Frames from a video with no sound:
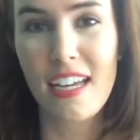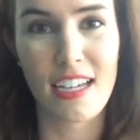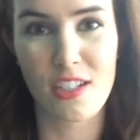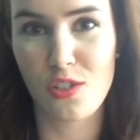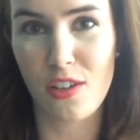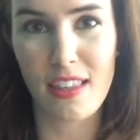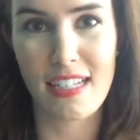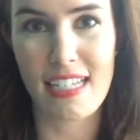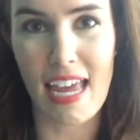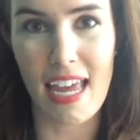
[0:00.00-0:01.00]
because during the
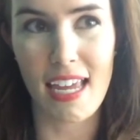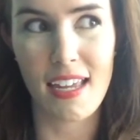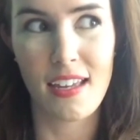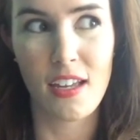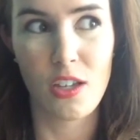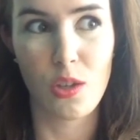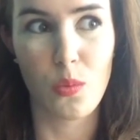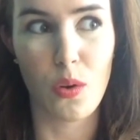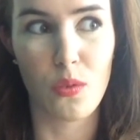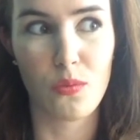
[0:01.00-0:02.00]
day you
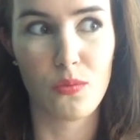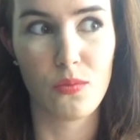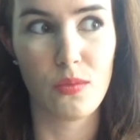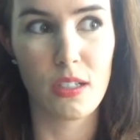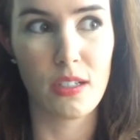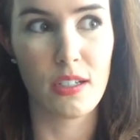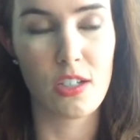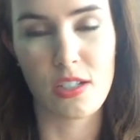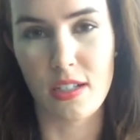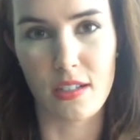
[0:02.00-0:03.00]
won't, it
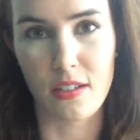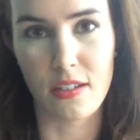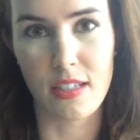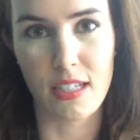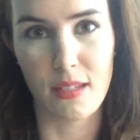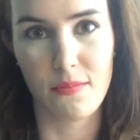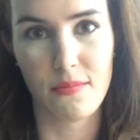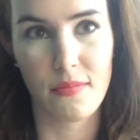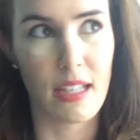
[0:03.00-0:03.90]
just doesn't look the same.